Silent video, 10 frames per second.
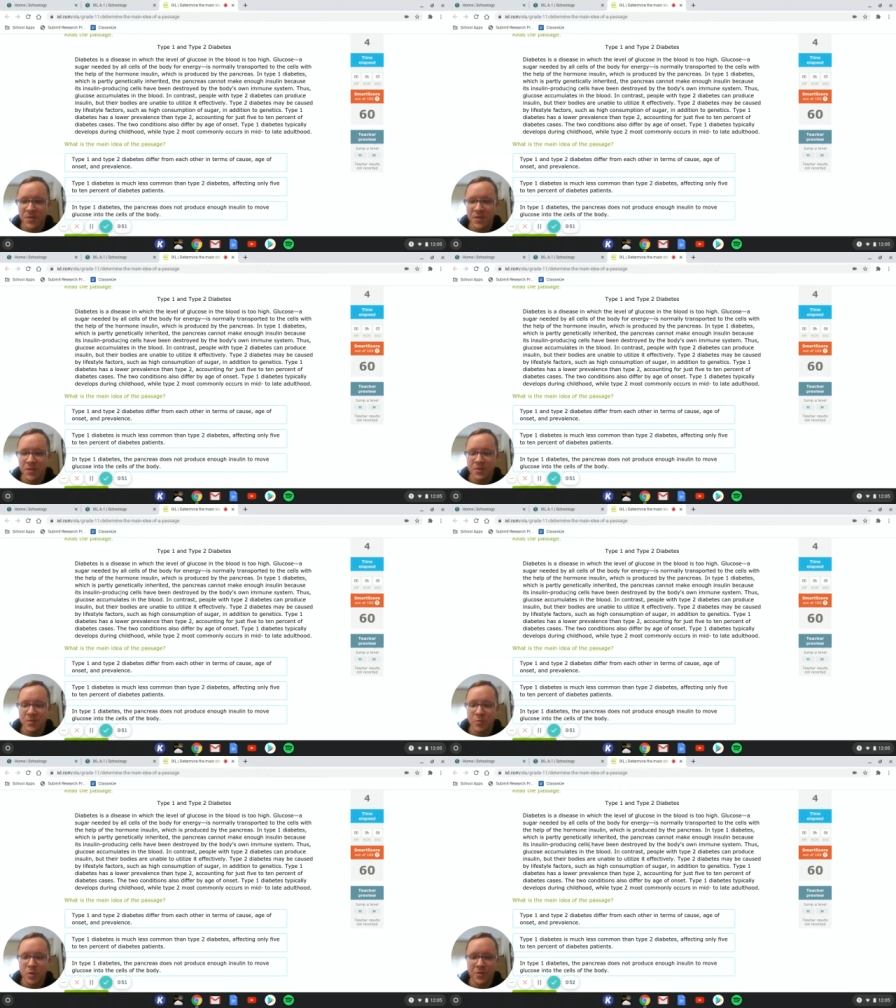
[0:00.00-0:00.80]

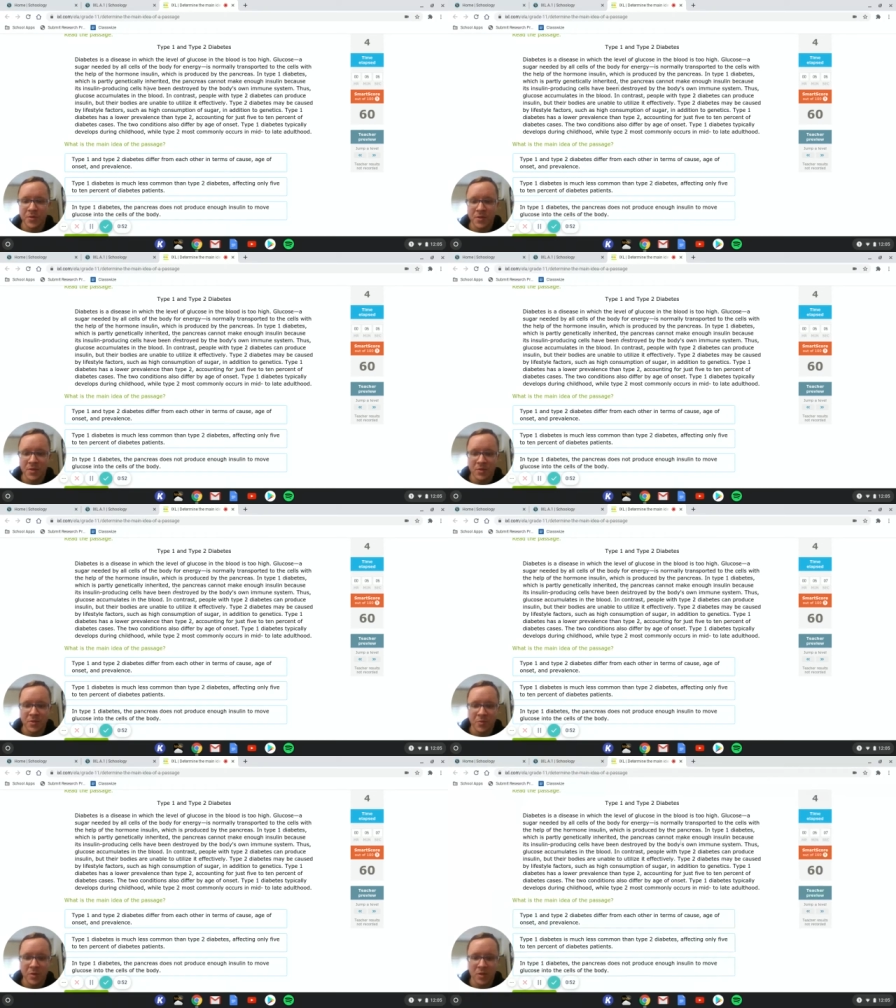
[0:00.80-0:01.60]
insulin-producing cells
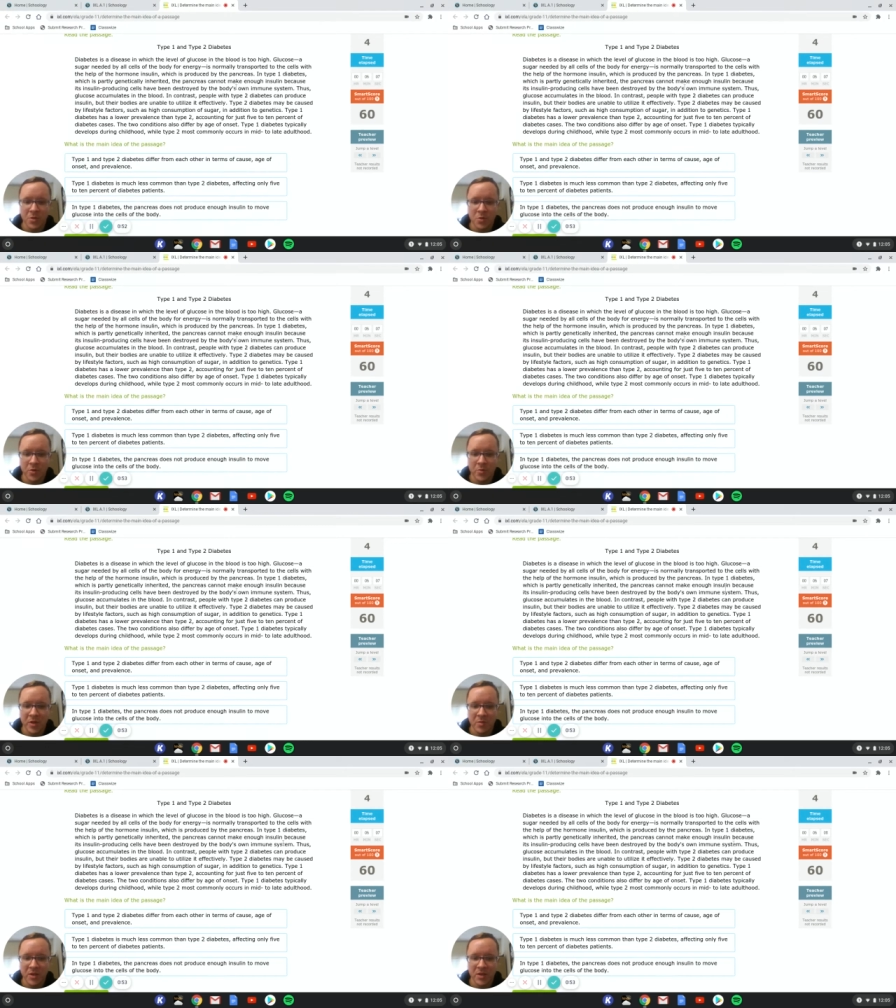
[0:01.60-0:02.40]
have been destroyed by
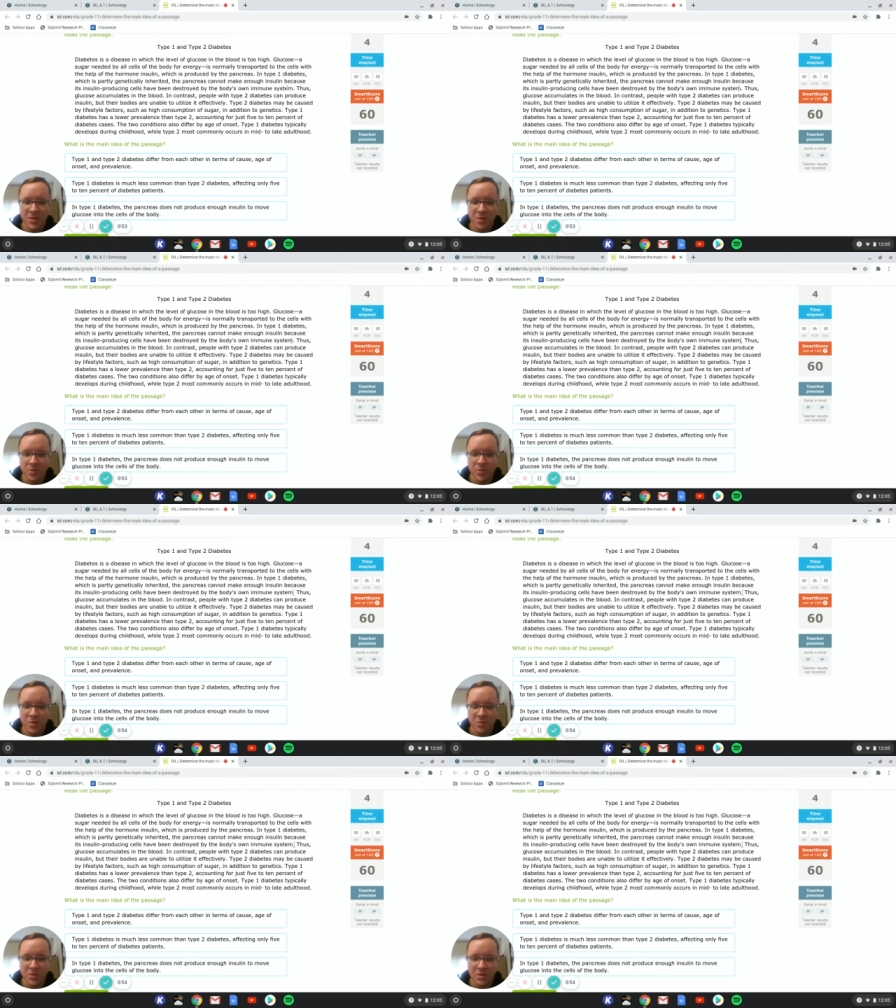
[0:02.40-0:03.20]
the body's own
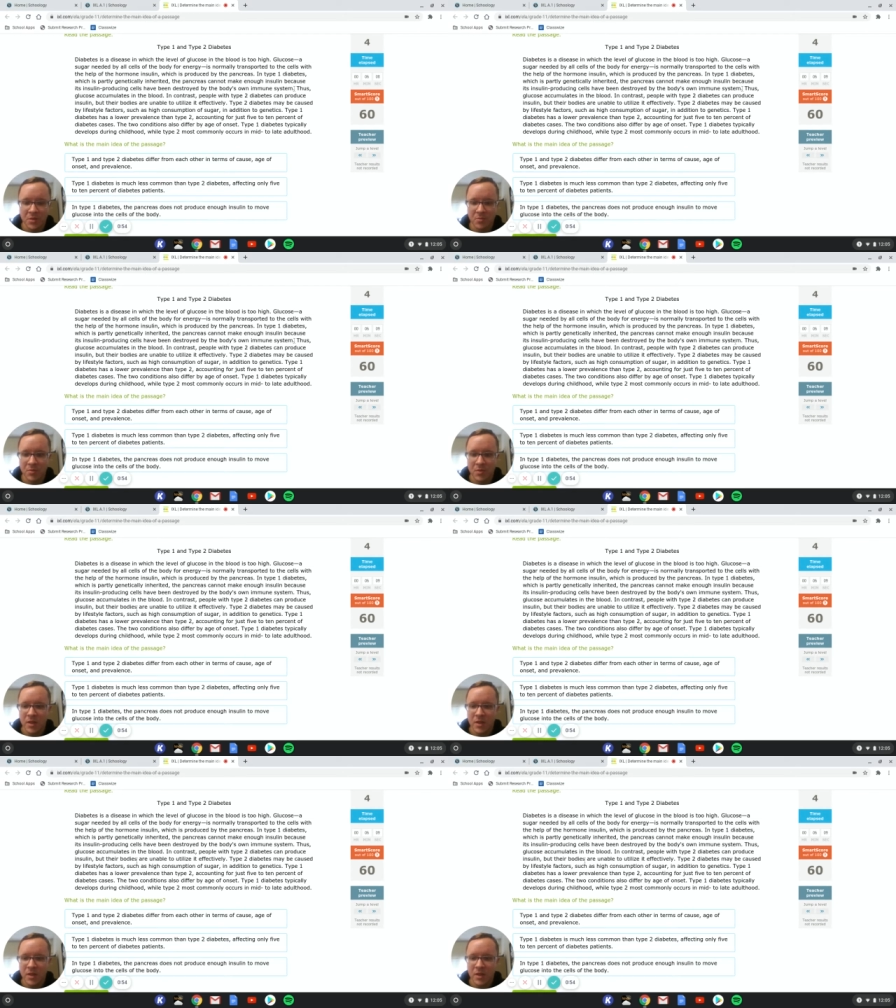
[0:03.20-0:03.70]
immune system.